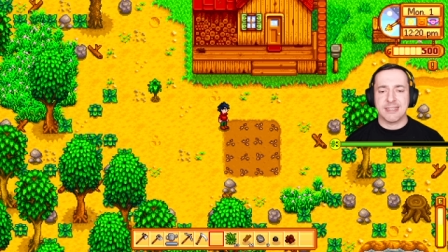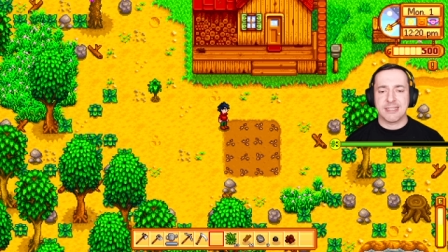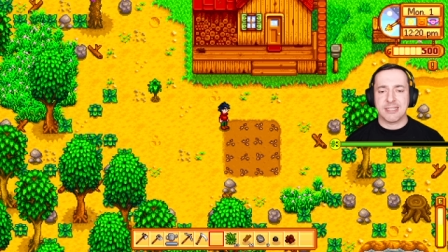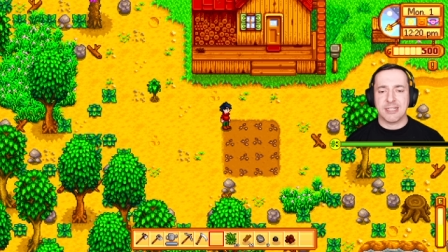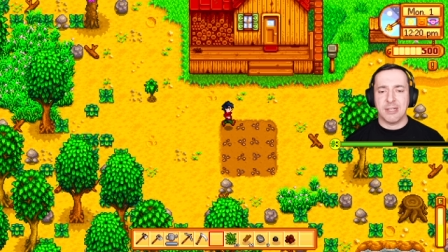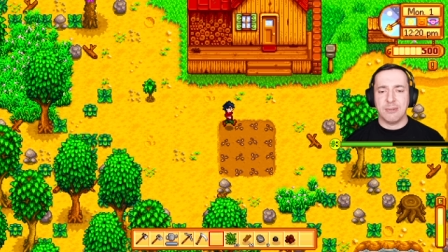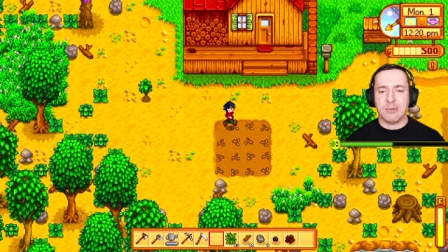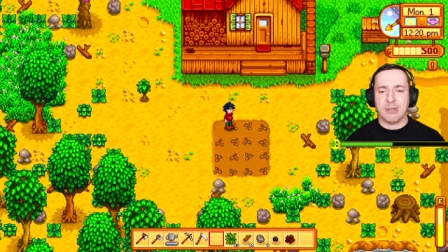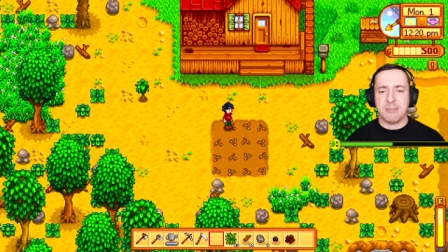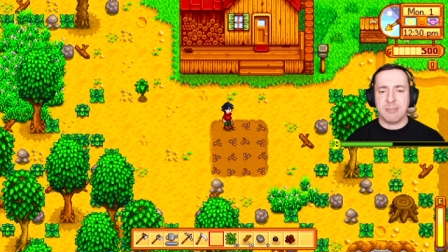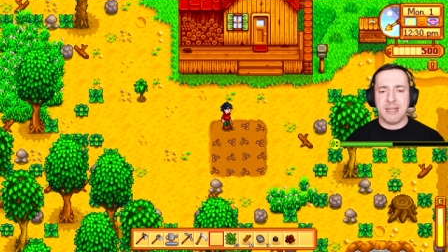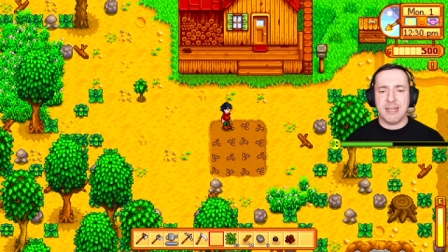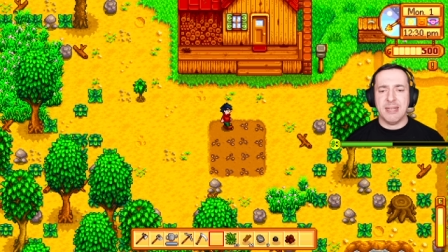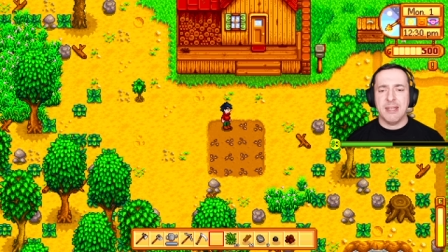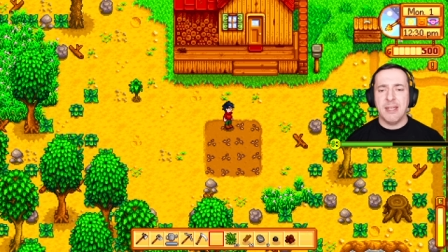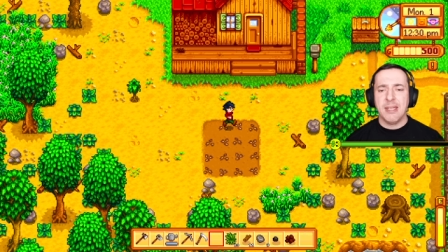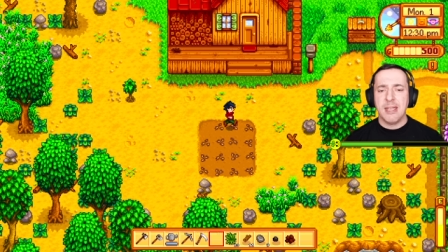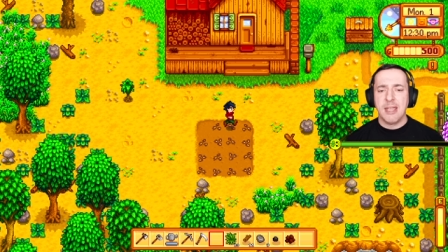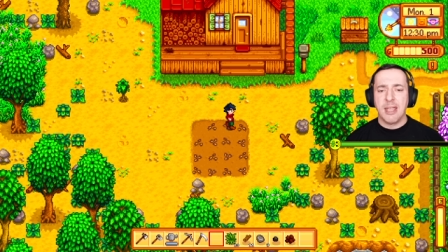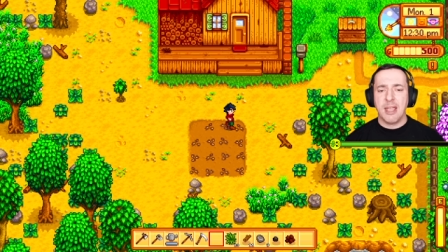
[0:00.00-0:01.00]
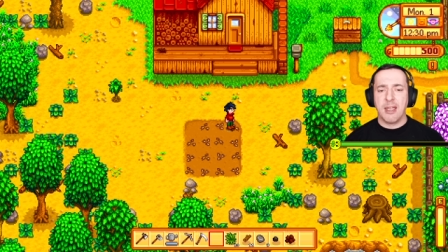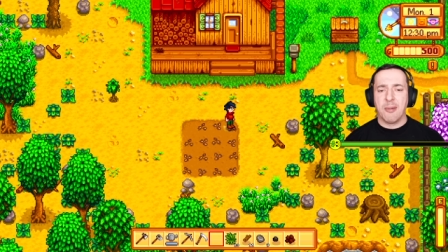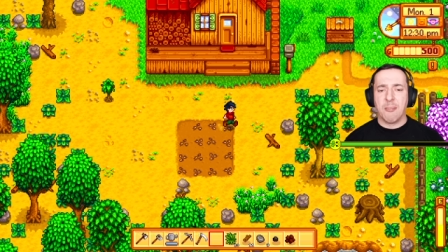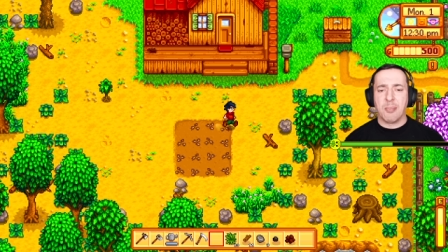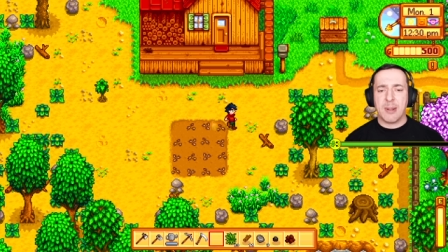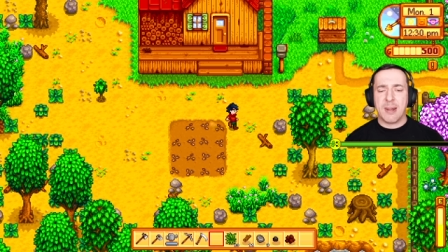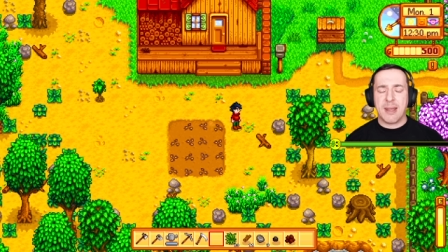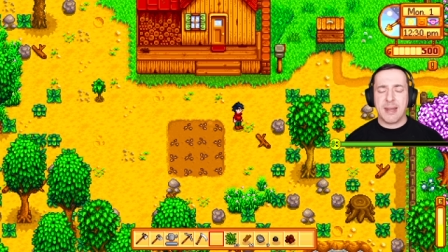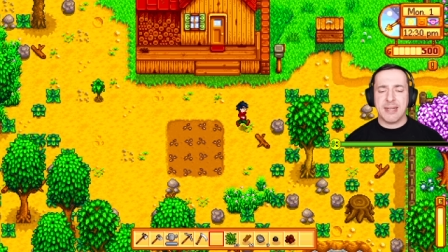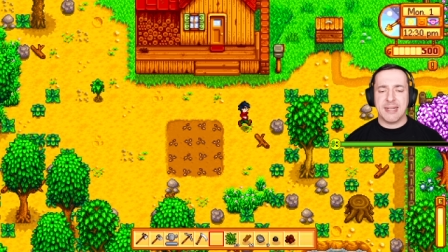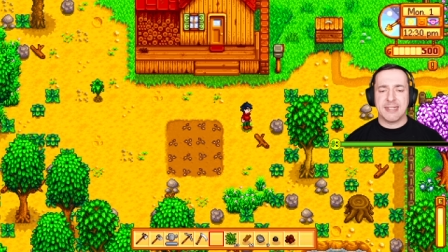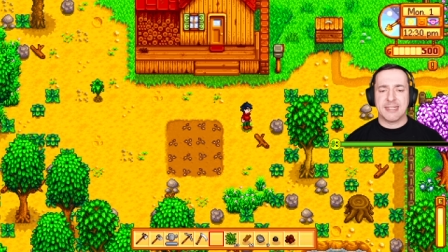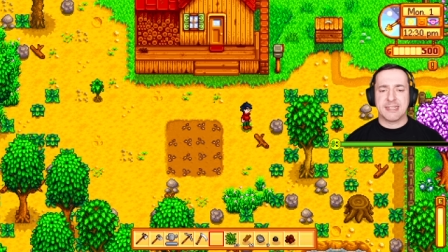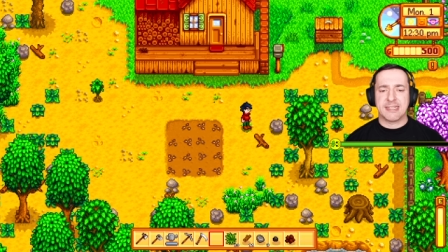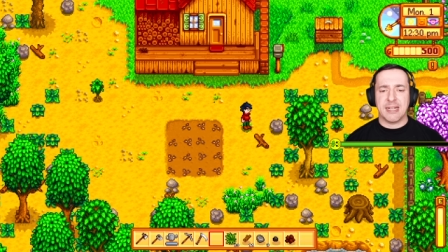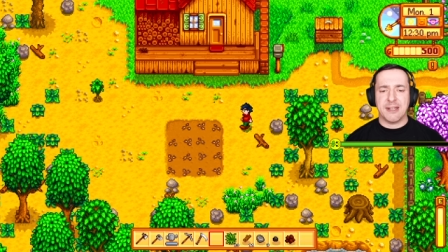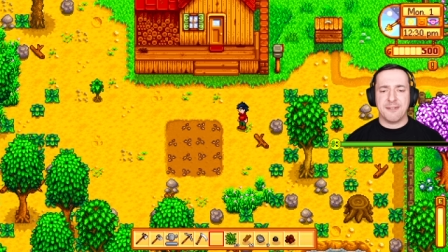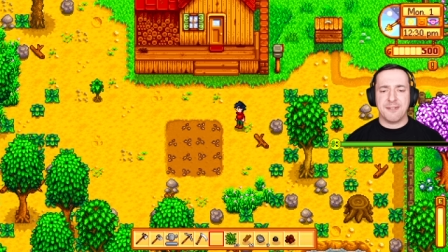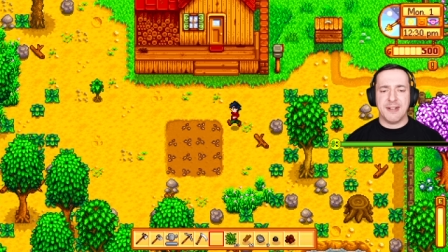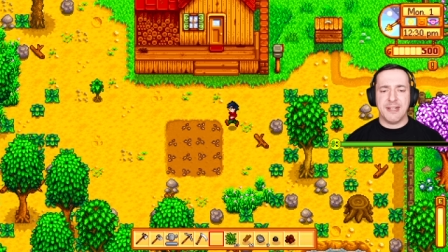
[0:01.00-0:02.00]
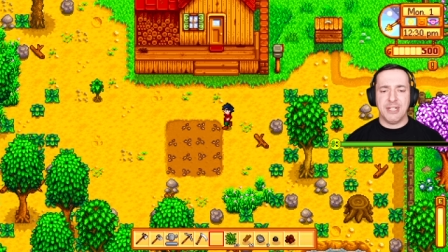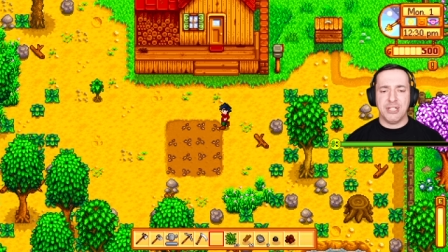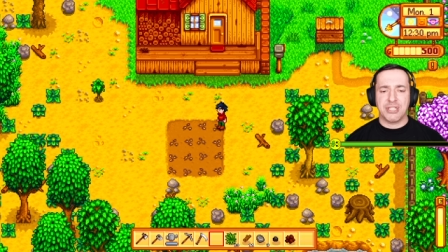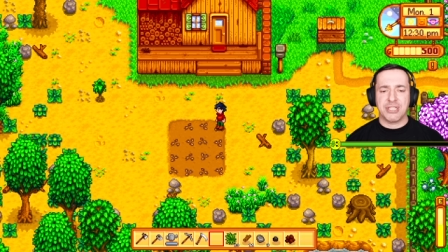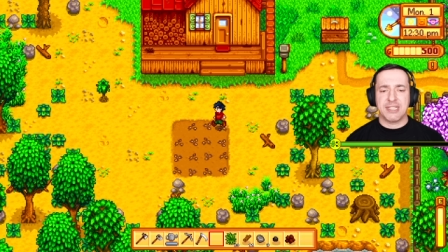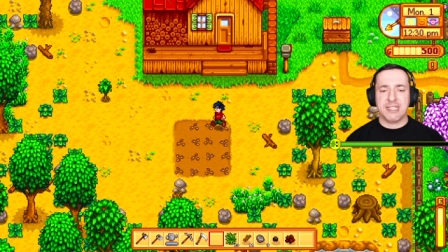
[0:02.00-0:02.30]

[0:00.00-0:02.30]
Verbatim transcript: So you want to be planting stuff in each